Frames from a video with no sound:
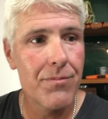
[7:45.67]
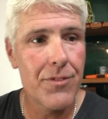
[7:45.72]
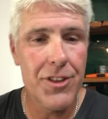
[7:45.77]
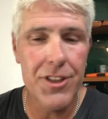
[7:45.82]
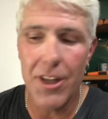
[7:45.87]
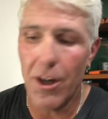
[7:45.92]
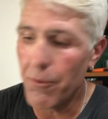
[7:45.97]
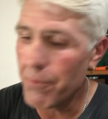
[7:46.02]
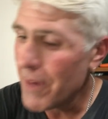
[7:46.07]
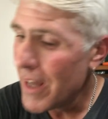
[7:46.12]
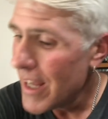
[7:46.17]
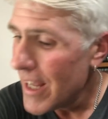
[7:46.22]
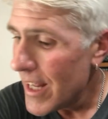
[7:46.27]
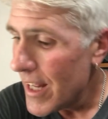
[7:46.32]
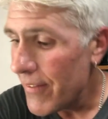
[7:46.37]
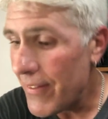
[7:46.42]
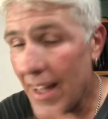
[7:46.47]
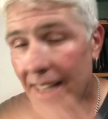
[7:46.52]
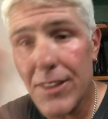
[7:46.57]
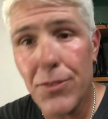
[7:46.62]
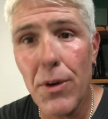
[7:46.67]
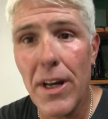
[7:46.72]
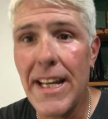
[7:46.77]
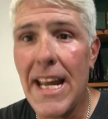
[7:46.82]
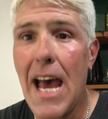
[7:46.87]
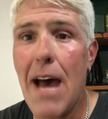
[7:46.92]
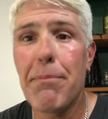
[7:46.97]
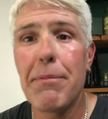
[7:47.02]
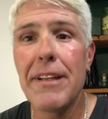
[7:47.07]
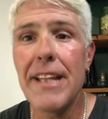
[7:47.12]
So that's what
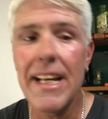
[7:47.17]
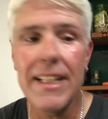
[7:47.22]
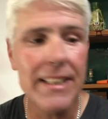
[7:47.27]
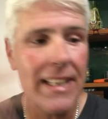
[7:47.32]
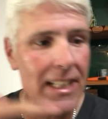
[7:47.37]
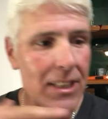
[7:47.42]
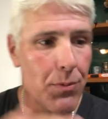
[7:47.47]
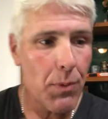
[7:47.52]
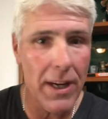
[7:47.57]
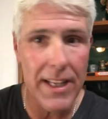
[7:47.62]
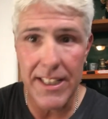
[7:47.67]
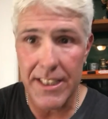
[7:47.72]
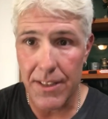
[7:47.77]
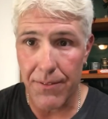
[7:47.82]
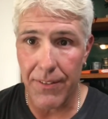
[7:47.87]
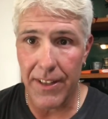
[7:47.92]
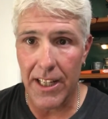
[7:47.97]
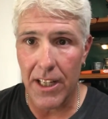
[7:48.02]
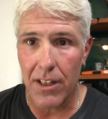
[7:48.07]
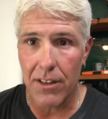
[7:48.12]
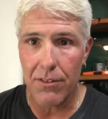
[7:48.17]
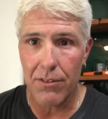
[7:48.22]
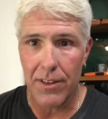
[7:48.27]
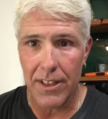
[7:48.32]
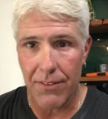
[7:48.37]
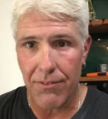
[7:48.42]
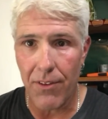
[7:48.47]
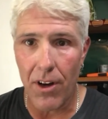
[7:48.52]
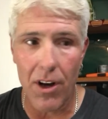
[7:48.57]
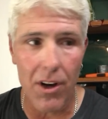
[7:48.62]
happened. That's why this video
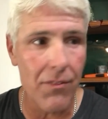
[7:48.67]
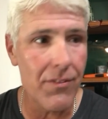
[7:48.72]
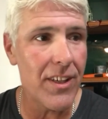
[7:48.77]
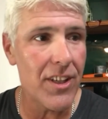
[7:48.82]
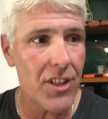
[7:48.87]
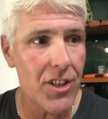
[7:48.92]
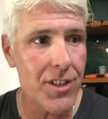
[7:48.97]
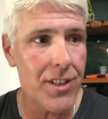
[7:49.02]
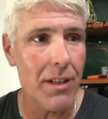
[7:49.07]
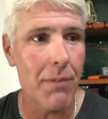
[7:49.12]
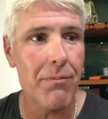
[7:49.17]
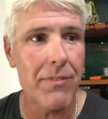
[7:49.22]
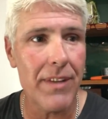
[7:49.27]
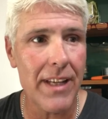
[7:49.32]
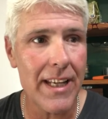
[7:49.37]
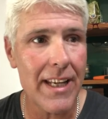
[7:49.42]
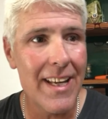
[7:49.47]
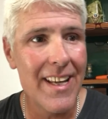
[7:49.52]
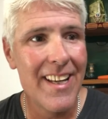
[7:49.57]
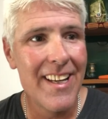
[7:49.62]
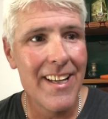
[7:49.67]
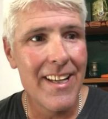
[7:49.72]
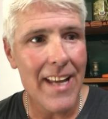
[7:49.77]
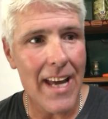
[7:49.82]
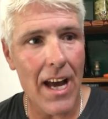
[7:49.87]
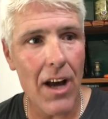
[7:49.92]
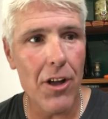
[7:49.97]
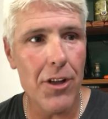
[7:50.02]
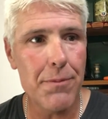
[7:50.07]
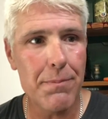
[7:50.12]
evolved into something
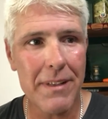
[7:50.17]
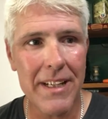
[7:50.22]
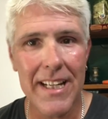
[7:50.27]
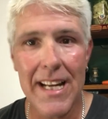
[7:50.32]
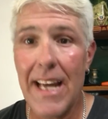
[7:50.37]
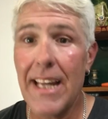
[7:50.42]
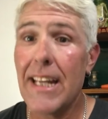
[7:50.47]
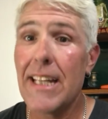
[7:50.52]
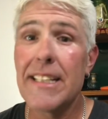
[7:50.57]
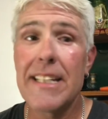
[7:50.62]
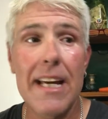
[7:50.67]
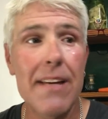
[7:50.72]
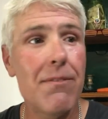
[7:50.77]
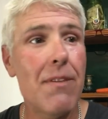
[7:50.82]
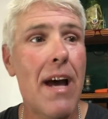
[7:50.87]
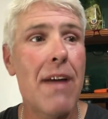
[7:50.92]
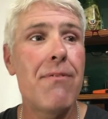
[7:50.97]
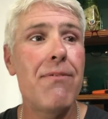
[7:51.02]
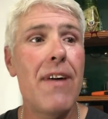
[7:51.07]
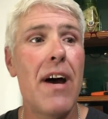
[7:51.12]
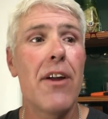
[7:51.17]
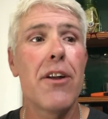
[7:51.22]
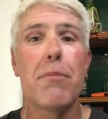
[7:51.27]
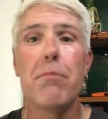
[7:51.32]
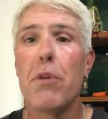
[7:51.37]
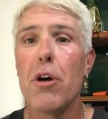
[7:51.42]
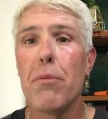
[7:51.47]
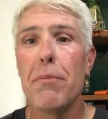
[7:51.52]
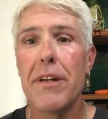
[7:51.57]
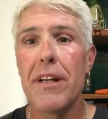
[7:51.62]
else, because I guess I found a
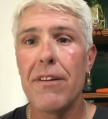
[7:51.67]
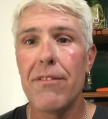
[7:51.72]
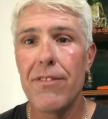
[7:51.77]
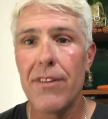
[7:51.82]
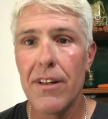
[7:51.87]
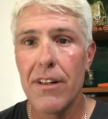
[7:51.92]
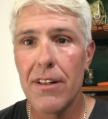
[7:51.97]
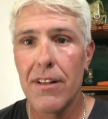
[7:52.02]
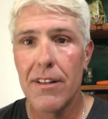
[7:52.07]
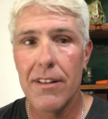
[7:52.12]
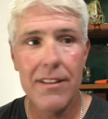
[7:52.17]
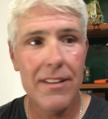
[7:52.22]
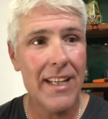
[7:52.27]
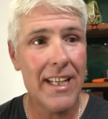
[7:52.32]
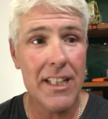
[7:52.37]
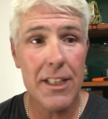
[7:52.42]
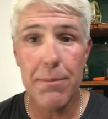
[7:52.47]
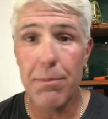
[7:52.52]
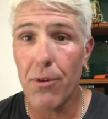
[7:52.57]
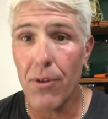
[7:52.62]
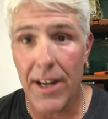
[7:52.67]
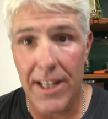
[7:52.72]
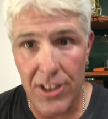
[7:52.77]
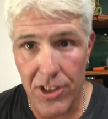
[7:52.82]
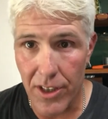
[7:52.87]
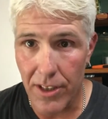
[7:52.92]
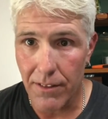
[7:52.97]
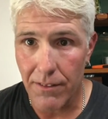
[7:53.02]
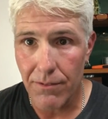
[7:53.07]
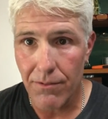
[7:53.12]
moment of
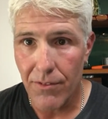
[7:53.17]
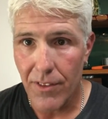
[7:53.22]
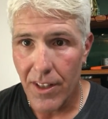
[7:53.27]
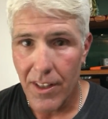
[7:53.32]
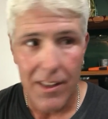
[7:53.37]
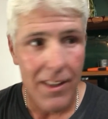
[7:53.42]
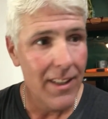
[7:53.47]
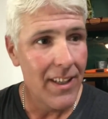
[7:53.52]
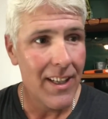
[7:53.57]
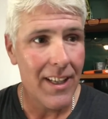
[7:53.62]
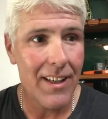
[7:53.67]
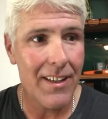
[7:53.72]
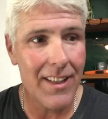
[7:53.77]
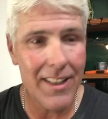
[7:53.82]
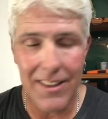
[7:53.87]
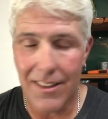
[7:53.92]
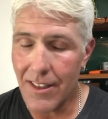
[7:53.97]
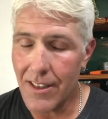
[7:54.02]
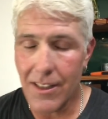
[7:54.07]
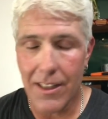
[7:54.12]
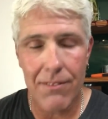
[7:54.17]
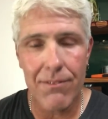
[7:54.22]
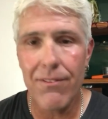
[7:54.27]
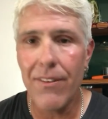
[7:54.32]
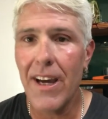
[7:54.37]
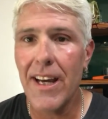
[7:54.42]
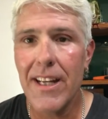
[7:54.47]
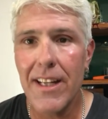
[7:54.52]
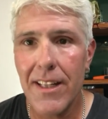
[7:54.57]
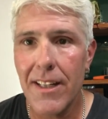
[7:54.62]
inspiration. You can
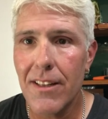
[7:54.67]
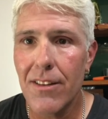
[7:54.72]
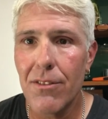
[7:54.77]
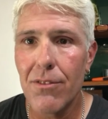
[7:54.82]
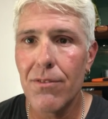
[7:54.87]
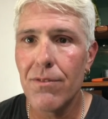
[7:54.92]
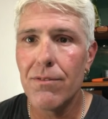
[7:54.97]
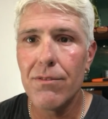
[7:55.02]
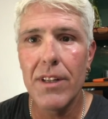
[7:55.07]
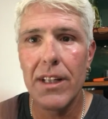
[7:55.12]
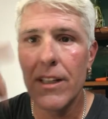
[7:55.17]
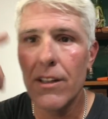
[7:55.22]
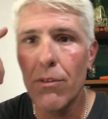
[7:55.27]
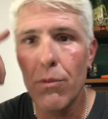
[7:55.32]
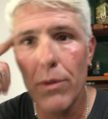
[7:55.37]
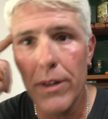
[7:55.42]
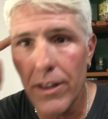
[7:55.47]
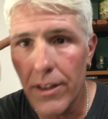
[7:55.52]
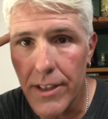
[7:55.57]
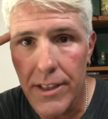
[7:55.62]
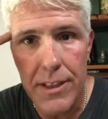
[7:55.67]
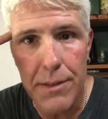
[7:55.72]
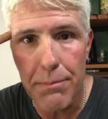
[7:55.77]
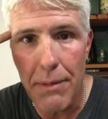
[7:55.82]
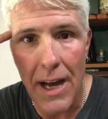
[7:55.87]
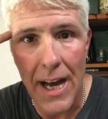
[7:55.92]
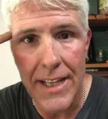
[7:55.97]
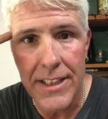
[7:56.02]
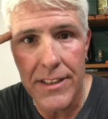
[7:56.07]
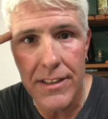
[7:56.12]
find it in the weirdest
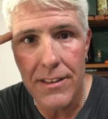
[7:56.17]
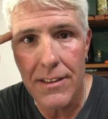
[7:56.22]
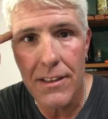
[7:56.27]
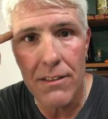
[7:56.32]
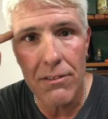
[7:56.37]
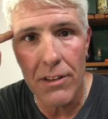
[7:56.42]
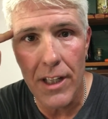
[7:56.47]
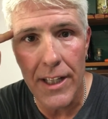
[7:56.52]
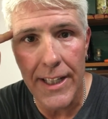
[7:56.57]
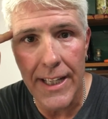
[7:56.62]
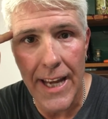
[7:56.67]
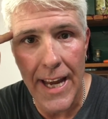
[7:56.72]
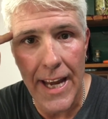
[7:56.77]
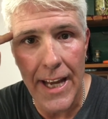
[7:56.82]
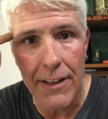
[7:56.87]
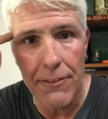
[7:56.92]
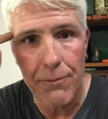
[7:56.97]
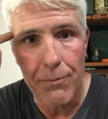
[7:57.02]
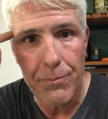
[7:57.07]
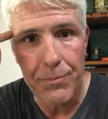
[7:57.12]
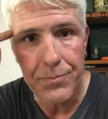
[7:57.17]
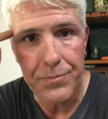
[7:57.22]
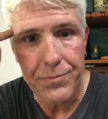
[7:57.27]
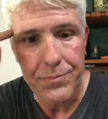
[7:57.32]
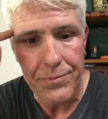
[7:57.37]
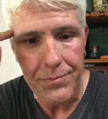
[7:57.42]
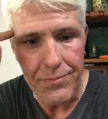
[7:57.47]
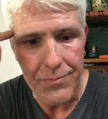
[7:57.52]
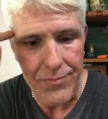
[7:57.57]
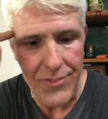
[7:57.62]
spots. You really can.
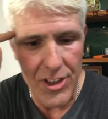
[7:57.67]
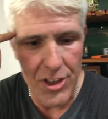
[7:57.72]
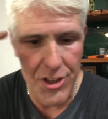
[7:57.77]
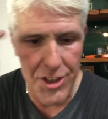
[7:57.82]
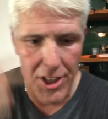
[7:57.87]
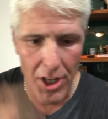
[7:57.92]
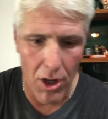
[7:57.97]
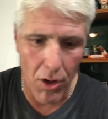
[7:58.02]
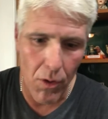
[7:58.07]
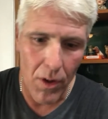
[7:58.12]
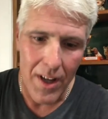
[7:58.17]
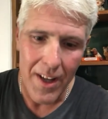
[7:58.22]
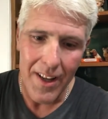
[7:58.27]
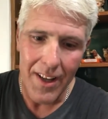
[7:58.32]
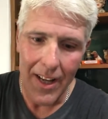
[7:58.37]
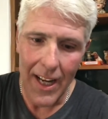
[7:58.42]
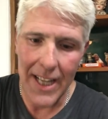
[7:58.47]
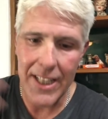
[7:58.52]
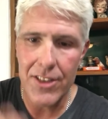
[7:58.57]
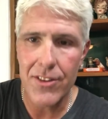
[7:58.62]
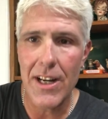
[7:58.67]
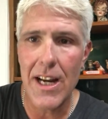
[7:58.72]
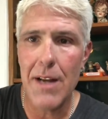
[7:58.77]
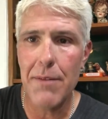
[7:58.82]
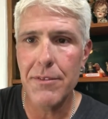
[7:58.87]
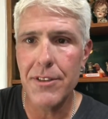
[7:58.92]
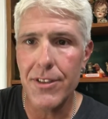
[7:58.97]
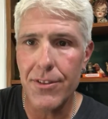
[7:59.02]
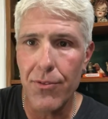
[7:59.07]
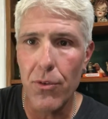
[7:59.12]
So I
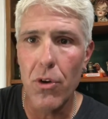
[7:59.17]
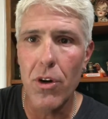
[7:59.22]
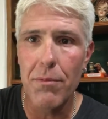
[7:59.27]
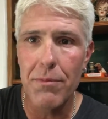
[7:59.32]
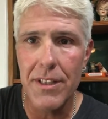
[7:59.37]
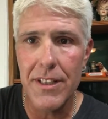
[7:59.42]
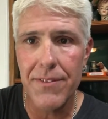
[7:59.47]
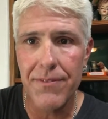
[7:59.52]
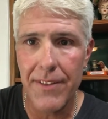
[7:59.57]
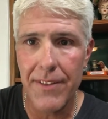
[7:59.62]
transformed this